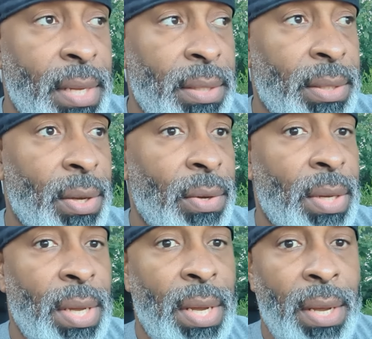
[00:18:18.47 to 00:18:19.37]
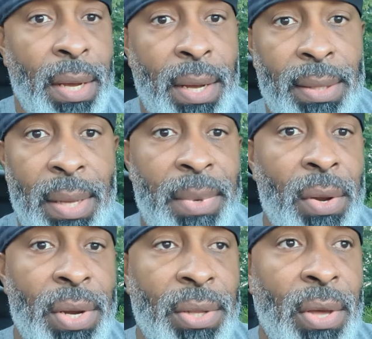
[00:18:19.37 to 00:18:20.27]
So let me
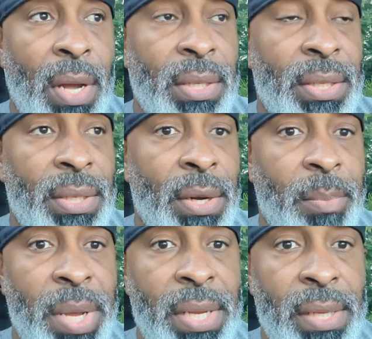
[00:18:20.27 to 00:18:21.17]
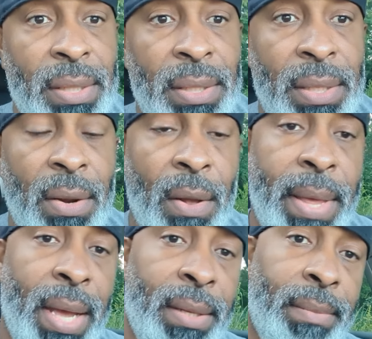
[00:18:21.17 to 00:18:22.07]
know your thoughts, your opinions, and all
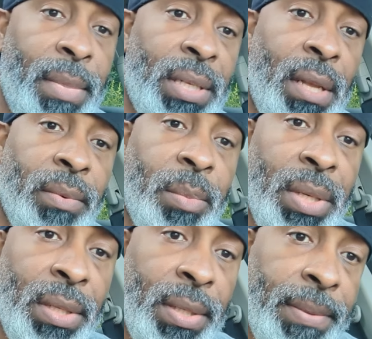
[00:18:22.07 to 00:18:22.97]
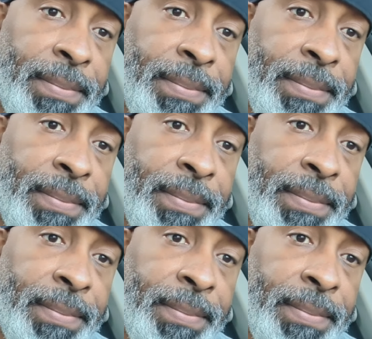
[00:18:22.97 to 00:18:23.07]
that. Much love and peace.